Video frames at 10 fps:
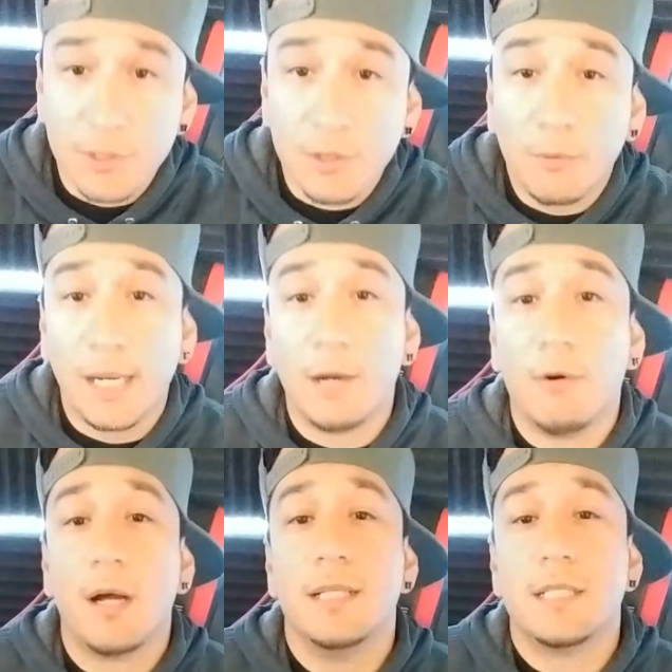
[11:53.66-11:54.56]
when I
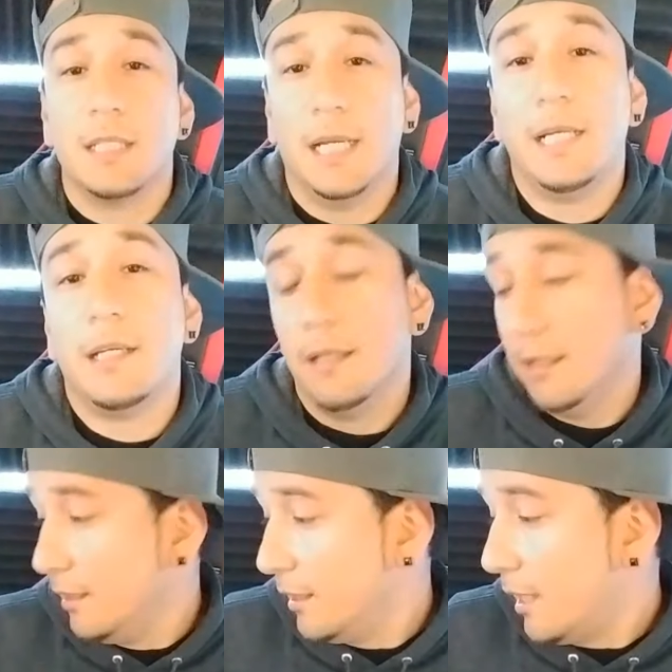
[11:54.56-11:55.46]
go out into the lake.
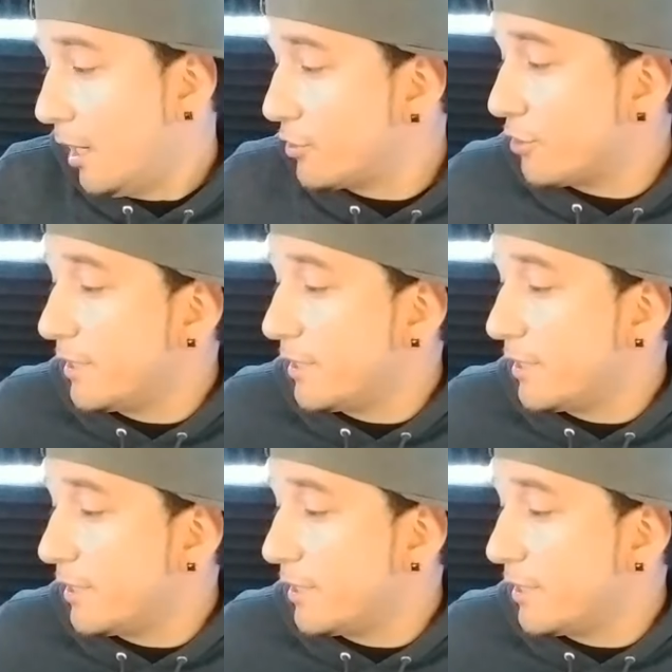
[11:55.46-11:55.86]
I'll show you